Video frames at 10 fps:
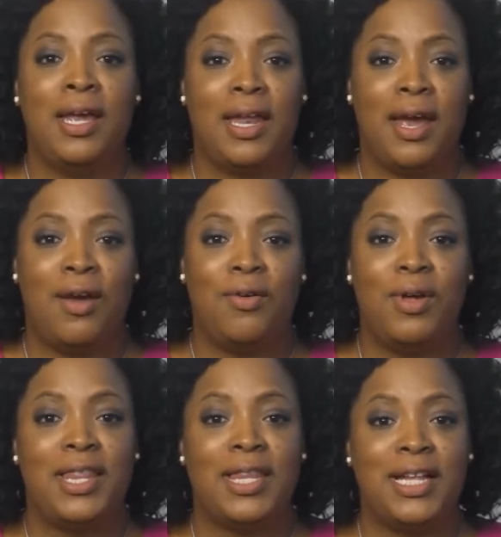Now,
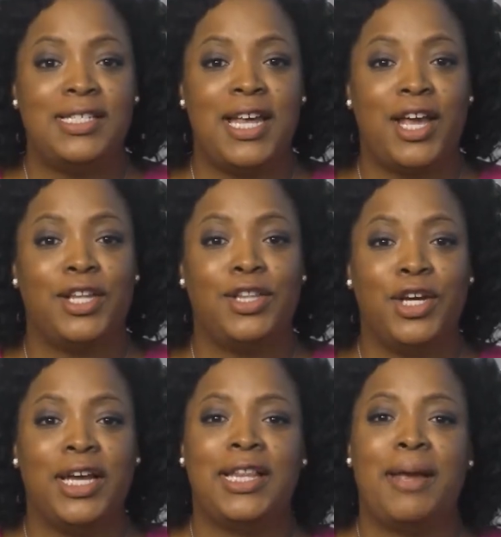let's take a
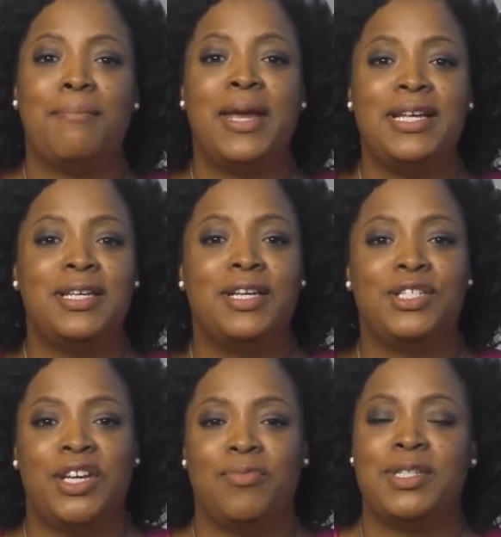look at the amazing
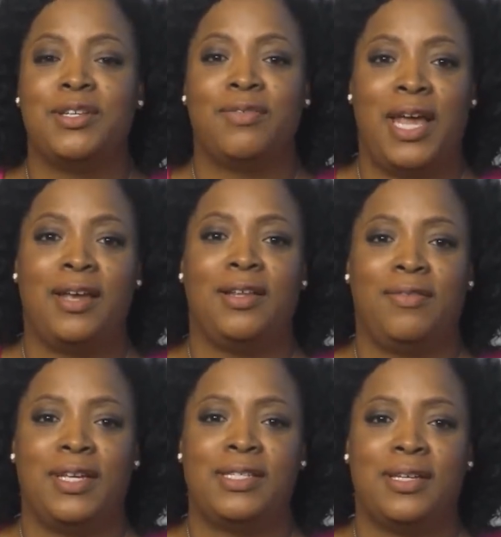achievements of Kay
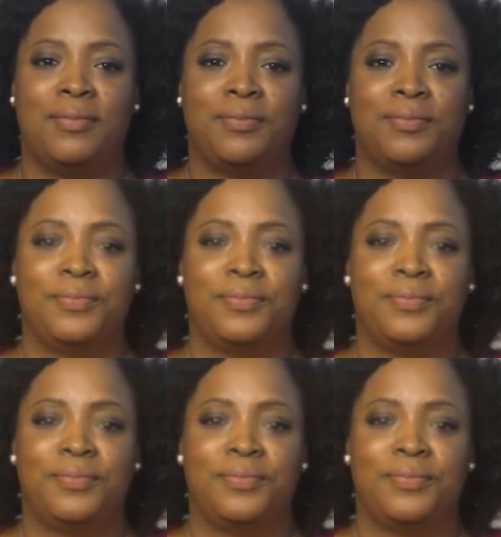Livingstone.